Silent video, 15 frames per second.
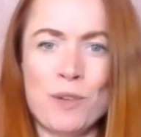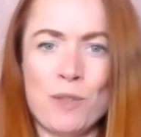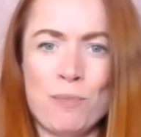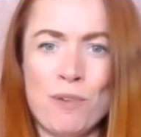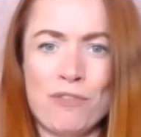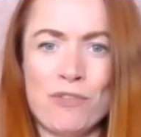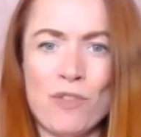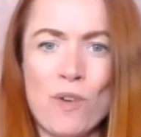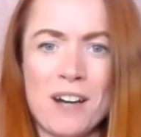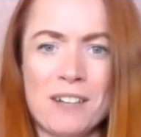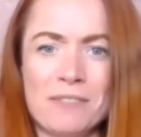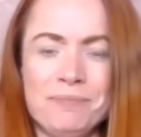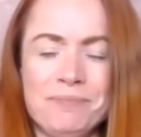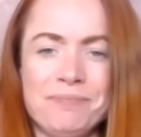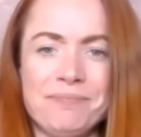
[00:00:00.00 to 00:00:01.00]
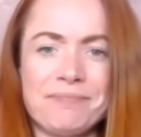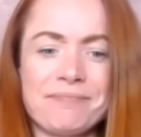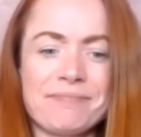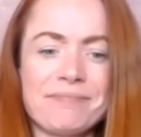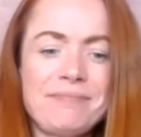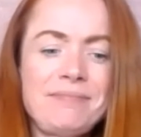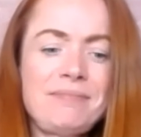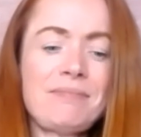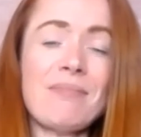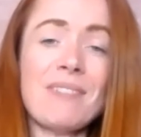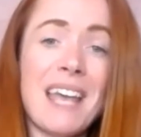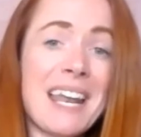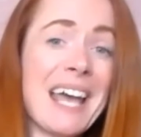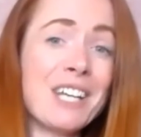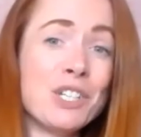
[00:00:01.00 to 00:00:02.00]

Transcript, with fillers: with before. And I